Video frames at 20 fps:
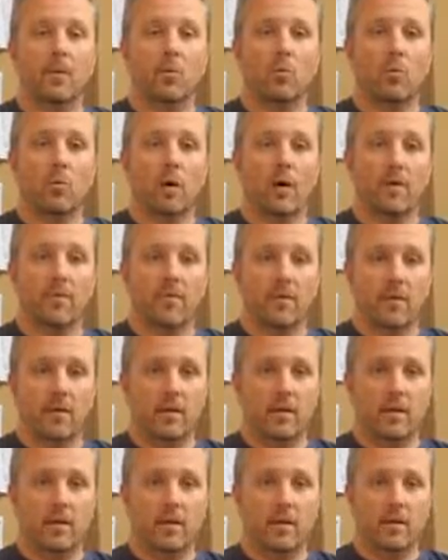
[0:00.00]
We'll have
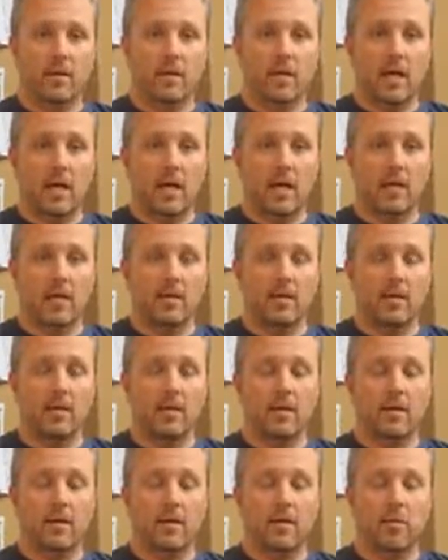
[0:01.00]

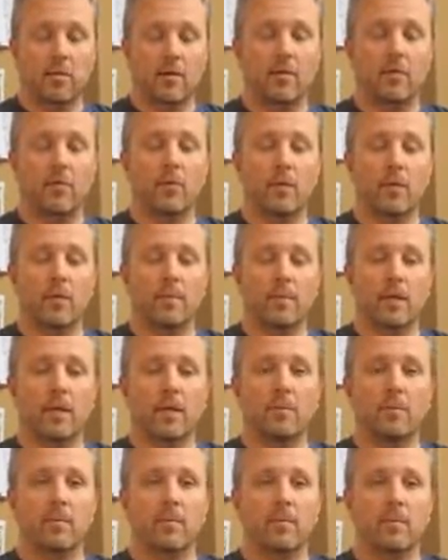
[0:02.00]
the referee
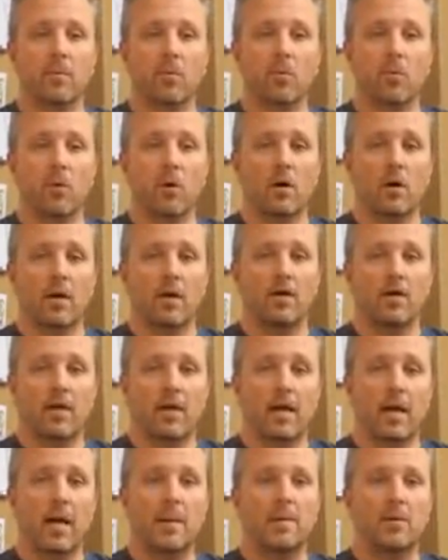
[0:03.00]
meeting before
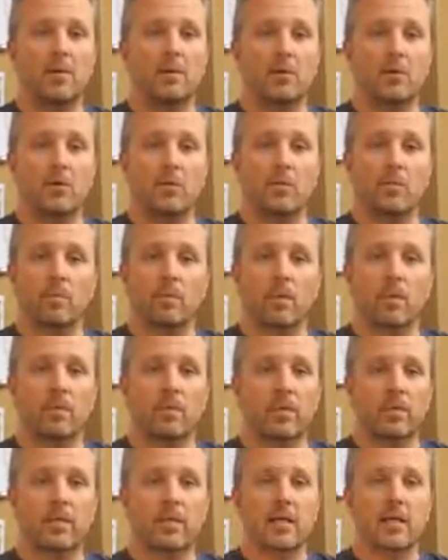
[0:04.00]
everything happens, so
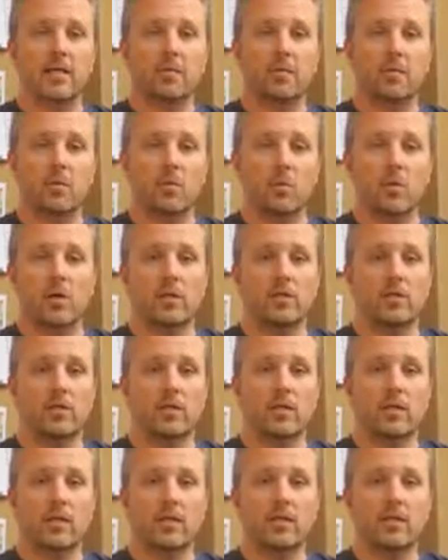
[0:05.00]
please ask us
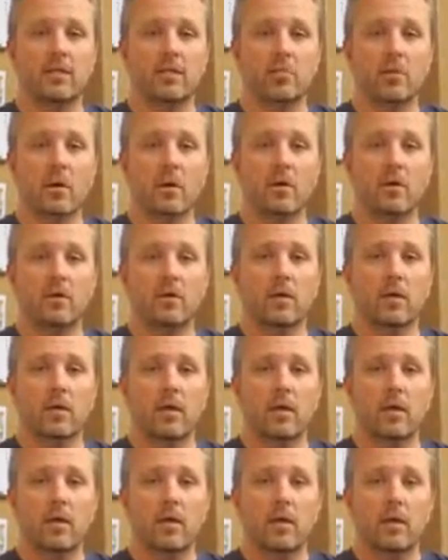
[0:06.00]
questions then as well.
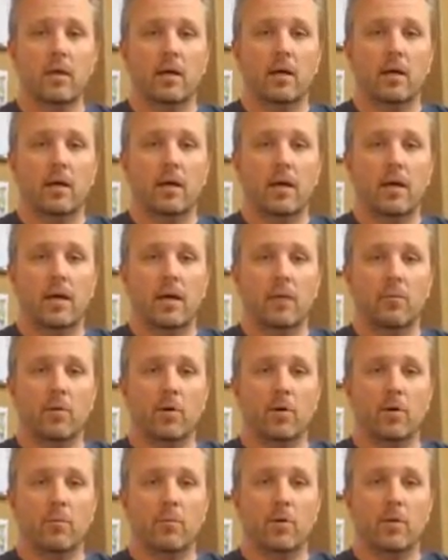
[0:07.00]
And
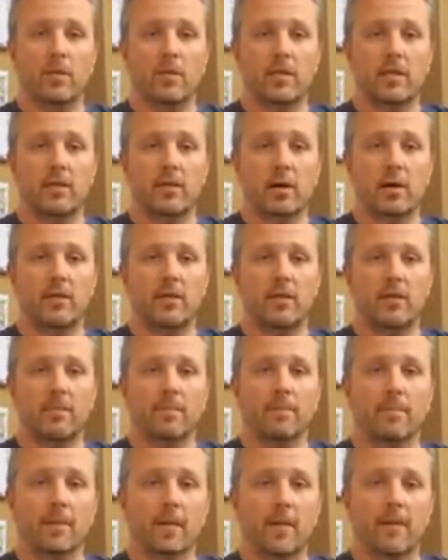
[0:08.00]
we look forward to seeing you out there.
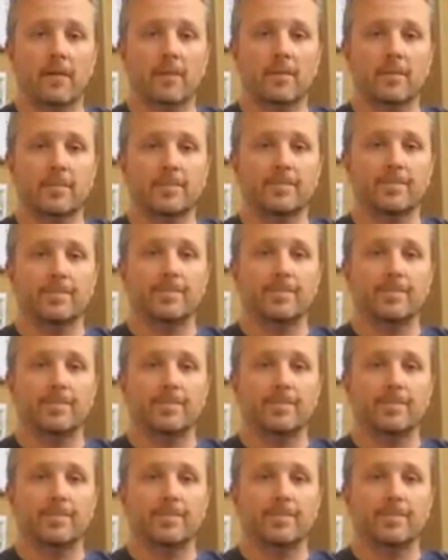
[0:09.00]
Thanks.